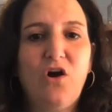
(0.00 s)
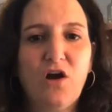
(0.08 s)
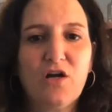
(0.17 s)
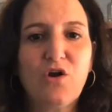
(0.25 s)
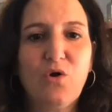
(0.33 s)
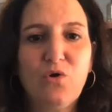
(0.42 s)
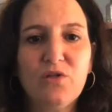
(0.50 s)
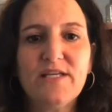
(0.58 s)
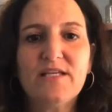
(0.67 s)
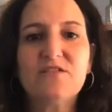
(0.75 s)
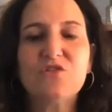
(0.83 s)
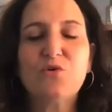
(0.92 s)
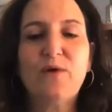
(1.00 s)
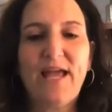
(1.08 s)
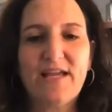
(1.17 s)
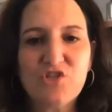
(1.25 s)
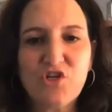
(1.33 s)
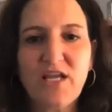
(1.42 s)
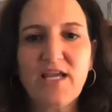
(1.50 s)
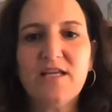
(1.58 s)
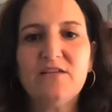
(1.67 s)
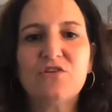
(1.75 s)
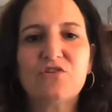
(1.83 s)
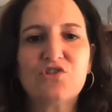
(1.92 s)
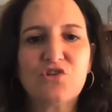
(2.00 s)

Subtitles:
Our goal is to educate your